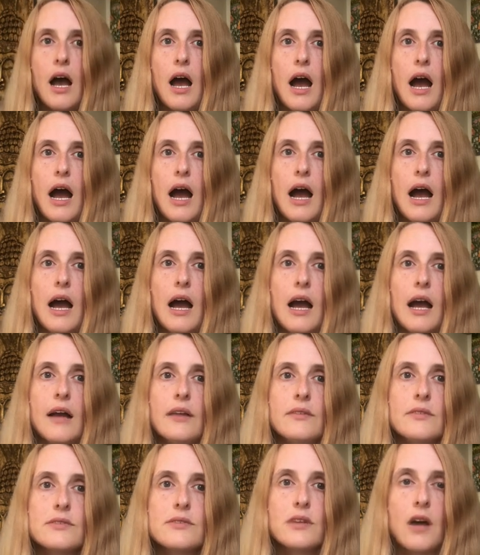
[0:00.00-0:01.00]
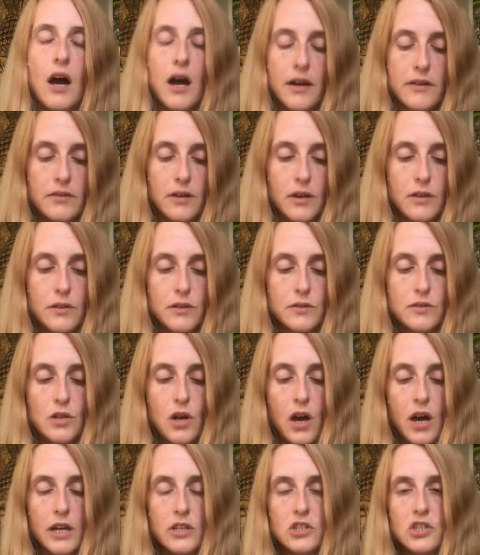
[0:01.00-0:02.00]
I done the
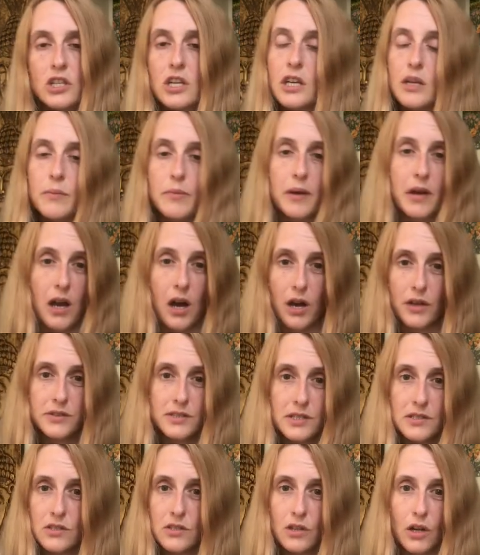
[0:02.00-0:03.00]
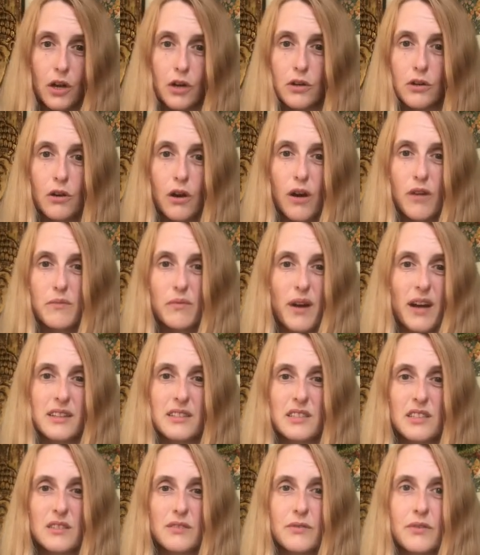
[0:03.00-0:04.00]
Tai Chi, Pilates and yoga. I
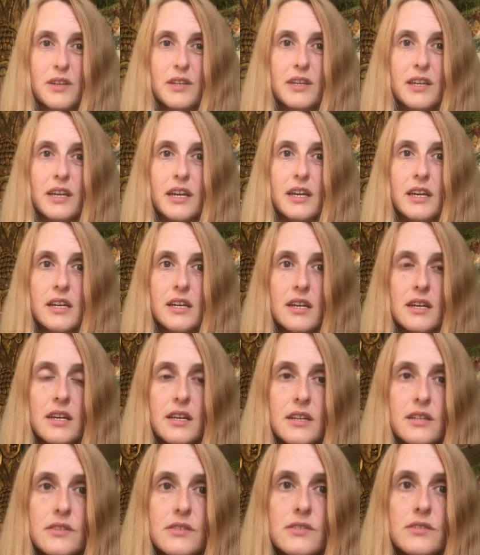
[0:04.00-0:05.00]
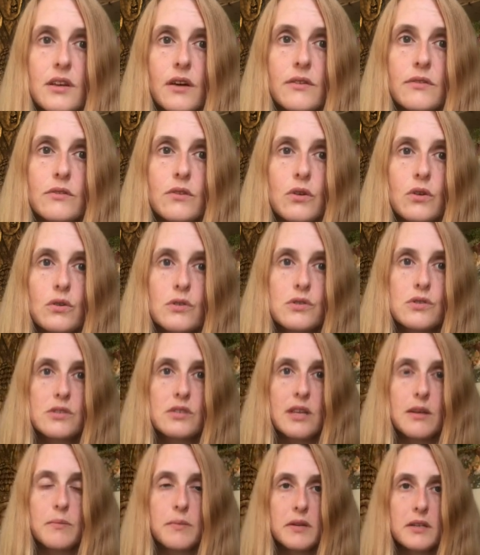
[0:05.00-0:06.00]
practiced for years. I've got
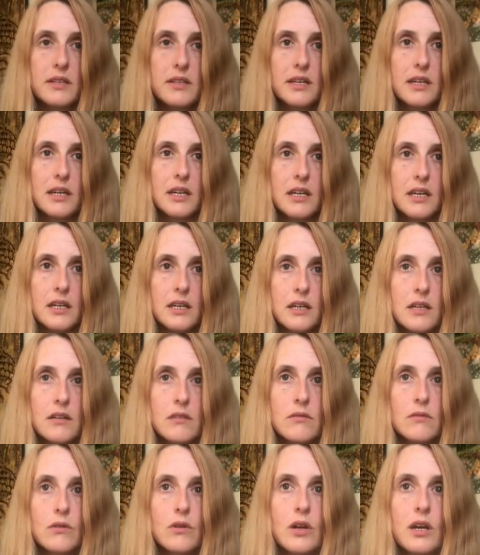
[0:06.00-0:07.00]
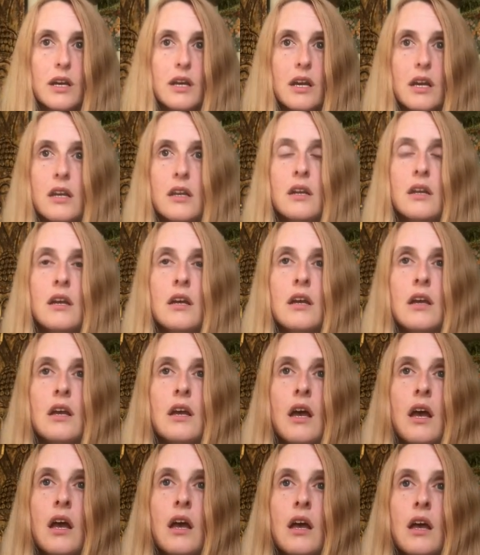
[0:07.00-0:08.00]
CBD in.
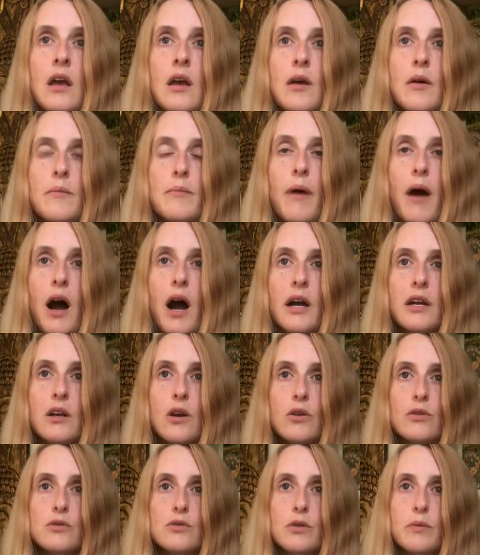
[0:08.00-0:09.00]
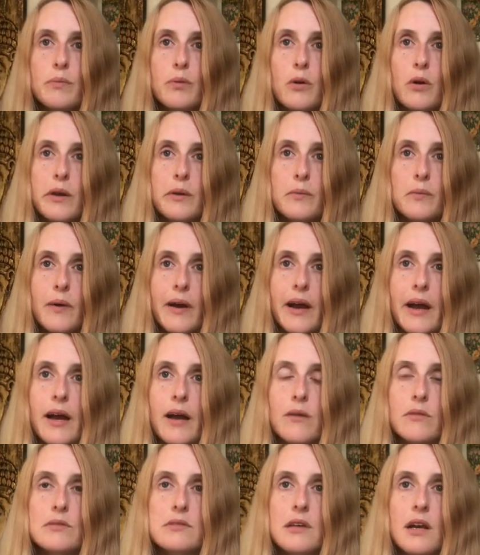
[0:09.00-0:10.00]
But I got to a point
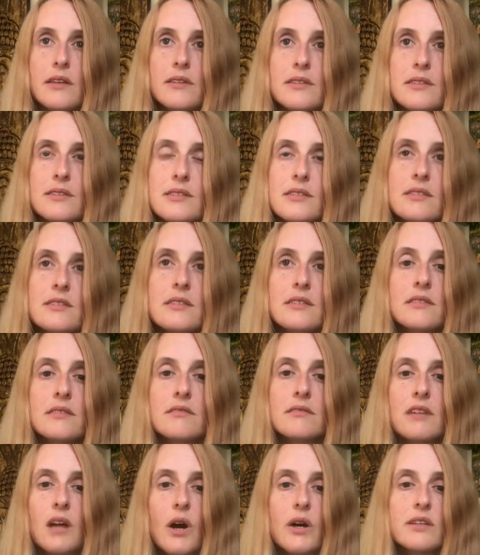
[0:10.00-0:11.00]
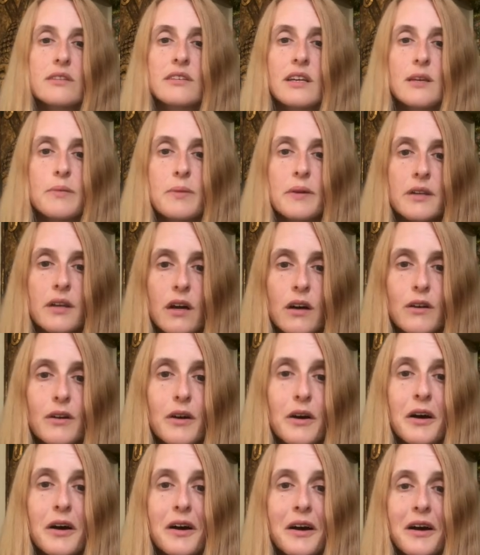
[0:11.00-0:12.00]
where I was like, this isn't going deep
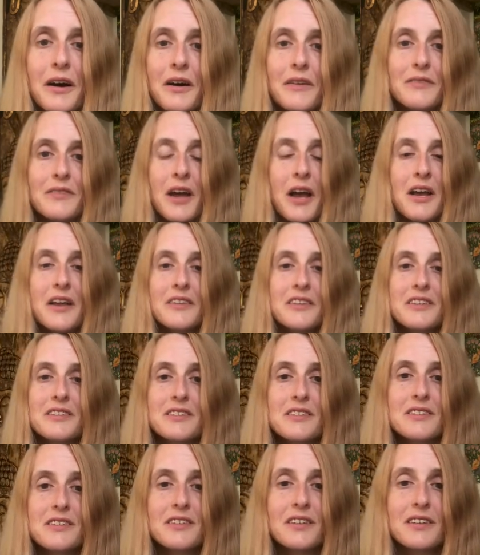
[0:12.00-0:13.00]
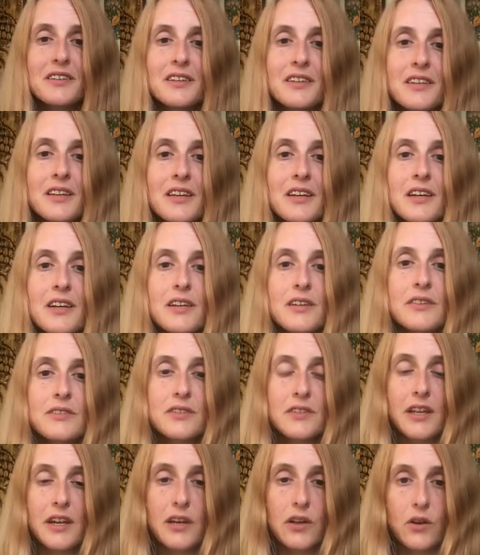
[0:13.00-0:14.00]
enough. This isn't.
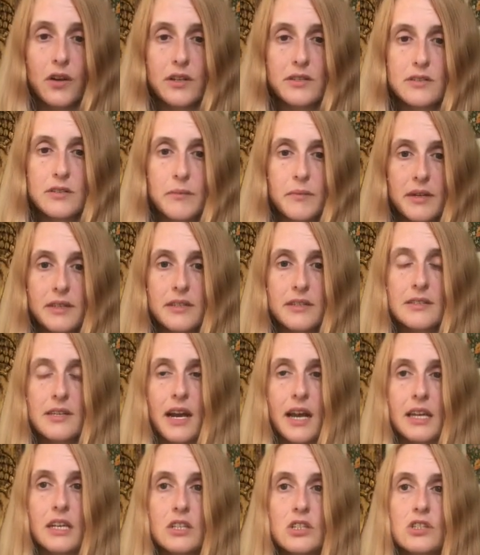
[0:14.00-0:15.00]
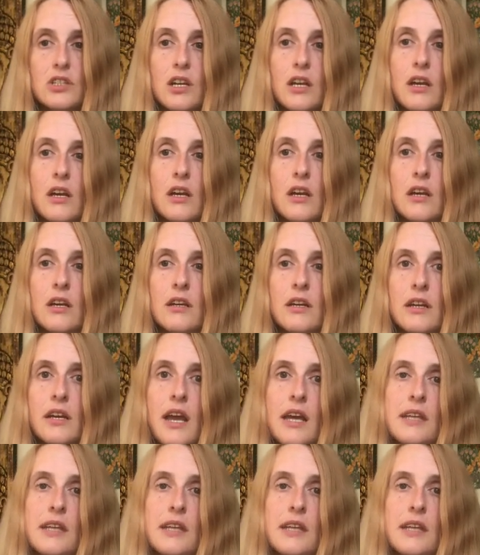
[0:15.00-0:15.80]
So then I got into meditation and